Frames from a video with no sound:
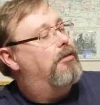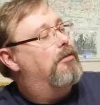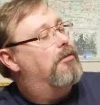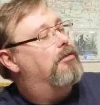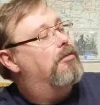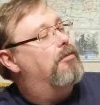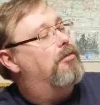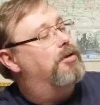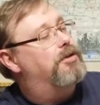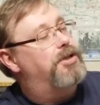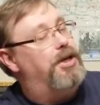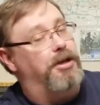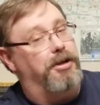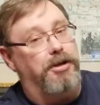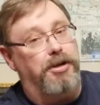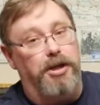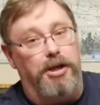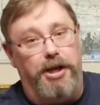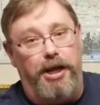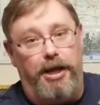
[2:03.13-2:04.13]
Of course, how to
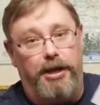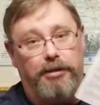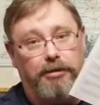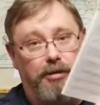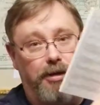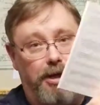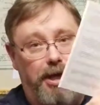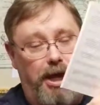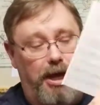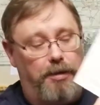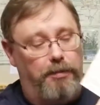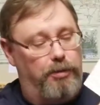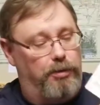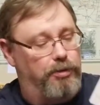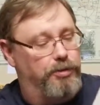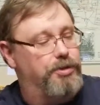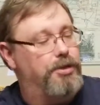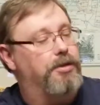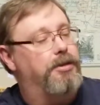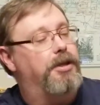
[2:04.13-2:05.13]
connect the
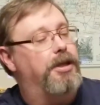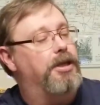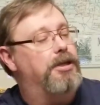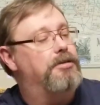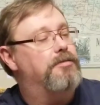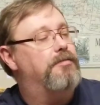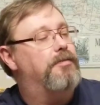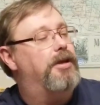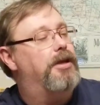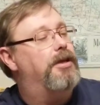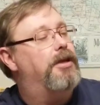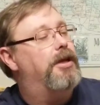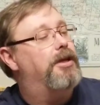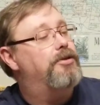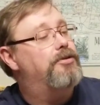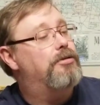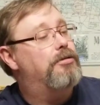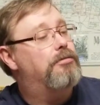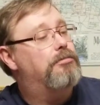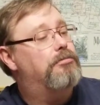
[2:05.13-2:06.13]
cables and things of that
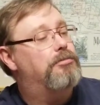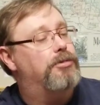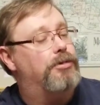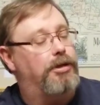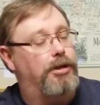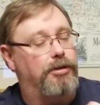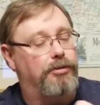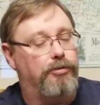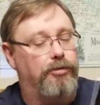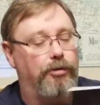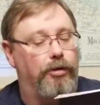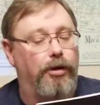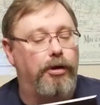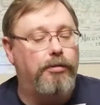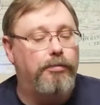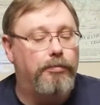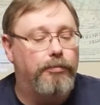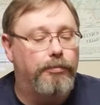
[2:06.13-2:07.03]
nature. So that's good.